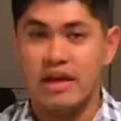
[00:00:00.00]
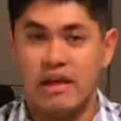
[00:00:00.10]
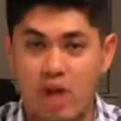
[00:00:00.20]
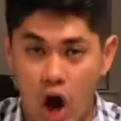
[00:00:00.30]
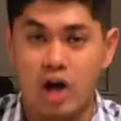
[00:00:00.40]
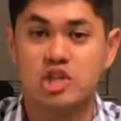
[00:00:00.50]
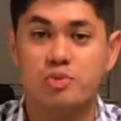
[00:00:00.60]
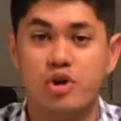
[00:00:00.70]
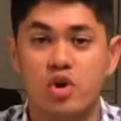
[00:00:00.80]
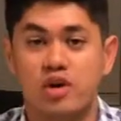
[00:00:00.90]
in the
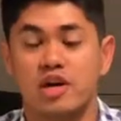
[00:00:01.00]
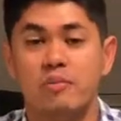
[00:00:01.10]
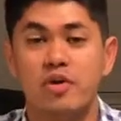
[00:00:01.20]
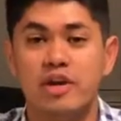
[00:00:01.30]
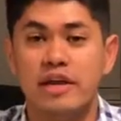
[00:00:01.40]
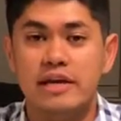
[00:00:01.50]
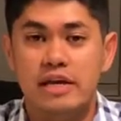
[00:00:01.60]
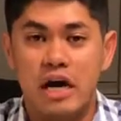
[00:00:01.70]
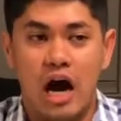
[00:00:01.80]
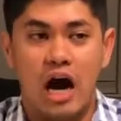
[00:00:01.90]
entrepreneur community.
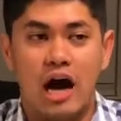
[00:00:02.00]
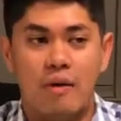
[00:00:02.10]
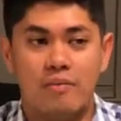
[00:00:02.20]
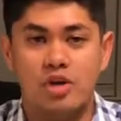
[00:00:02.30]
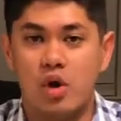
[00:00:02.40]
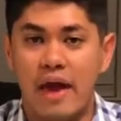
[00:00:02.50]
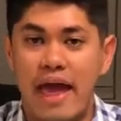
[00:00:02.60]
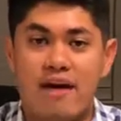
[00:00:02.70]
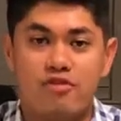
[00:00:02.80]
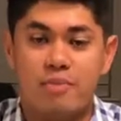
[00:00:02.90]
Um, you know,
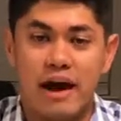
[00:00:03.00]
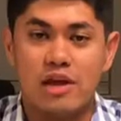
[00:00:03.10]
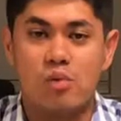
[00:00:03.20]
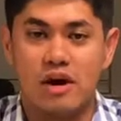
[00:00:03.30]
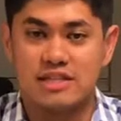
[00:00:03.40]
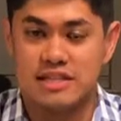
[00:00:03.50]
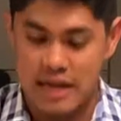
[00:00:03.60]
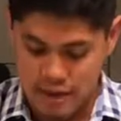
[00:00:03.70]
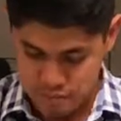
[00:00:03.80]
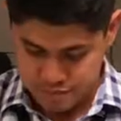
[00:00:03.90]
everybody wants to
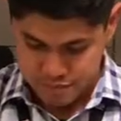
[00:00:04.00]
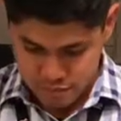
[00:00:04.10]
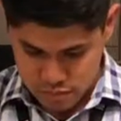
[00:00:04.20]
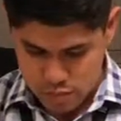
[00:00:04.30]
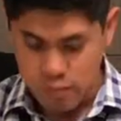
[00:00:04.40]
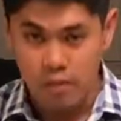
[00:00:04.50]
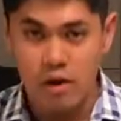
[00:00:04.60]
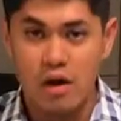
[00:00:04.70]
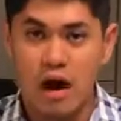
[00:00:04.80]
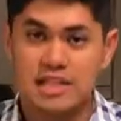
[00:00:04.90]
get
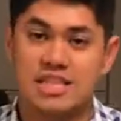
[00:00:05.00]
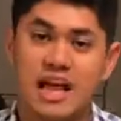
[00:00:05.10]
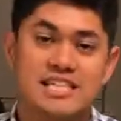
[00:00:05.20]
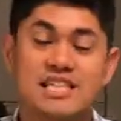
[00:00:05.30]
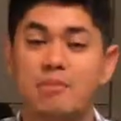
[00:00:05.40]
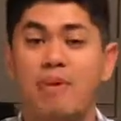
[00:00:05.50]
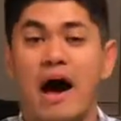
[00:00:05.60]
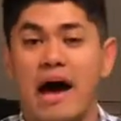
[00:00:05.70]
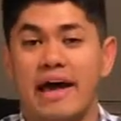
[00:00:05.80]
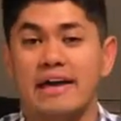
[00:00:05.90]
a slice of the
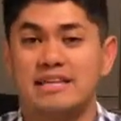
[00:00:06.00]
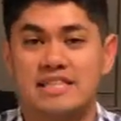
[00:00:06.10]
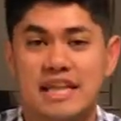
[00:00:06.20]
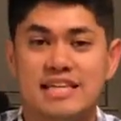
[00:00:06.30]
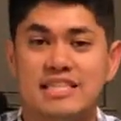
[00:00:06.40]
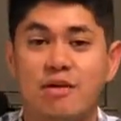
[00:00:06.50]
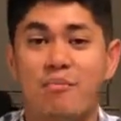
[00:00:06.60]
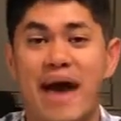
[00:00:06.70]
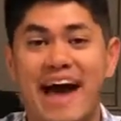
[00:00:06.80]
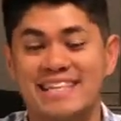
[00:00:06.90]
pie, a slice of the
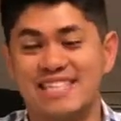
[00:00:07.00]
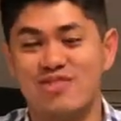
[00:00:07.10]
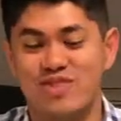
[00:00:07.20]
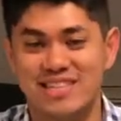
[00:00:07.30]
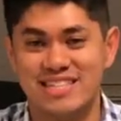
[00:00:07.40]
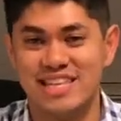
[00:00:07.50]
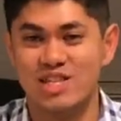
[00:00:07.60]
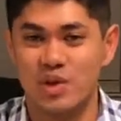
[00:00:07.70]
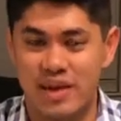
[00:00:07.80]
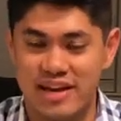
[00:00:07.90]
passive
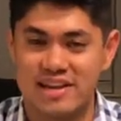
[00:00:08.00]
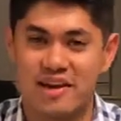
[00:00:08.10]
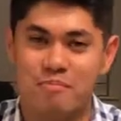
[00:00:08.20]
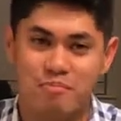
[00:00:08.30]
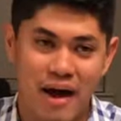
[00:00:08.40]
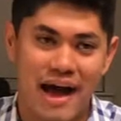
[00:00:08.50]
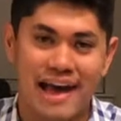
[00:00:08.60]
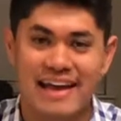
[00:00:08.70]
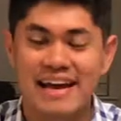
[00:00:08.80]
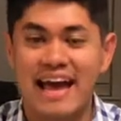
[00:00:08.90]
residual income
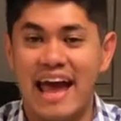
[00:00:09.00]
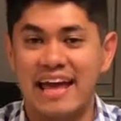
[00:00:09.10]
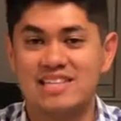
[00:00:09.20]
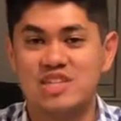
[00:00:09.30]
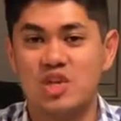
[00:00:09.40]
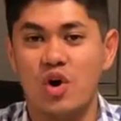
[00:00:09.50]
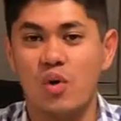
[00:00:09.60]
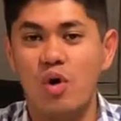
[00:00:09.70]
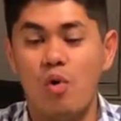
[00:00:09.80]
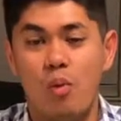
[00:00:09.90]
pie. And so,
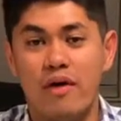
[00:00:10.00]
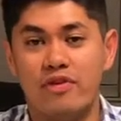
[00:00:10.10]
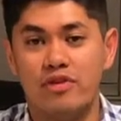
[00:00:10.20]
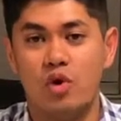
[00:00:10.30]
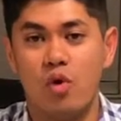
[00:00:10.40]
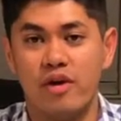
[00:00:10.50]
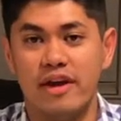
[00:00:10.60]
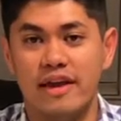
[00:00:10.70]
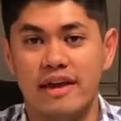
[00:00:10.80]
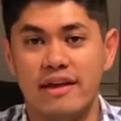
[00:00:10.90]
whether you're
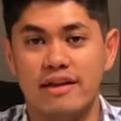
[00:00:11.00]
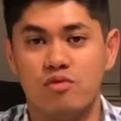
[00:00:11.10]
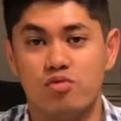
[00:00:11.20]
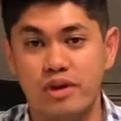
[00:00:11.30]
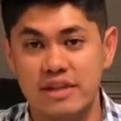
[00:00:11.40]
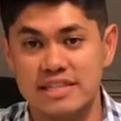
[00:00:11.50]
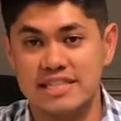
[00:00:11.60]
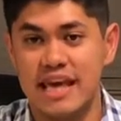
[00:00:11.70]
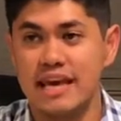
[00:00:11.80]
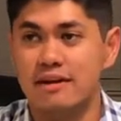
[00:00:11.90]
in real
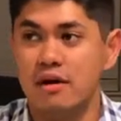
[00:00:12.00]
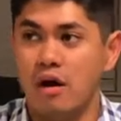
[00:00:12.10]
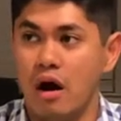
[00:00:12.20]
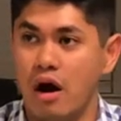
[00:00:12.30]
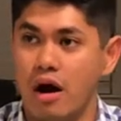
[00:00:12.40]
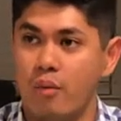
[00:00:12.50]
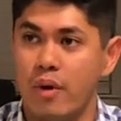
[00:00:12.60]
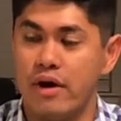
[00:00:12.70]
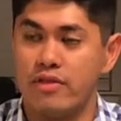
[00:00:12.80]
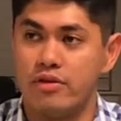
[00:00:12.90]
estate, um,
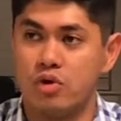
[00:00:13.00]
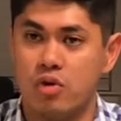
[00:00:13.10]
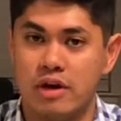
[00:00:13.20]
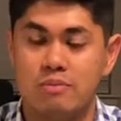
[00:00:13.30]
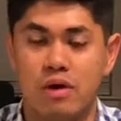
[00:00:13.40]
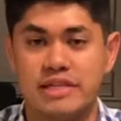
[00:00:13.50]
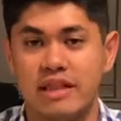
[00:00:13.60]
whether you're in multi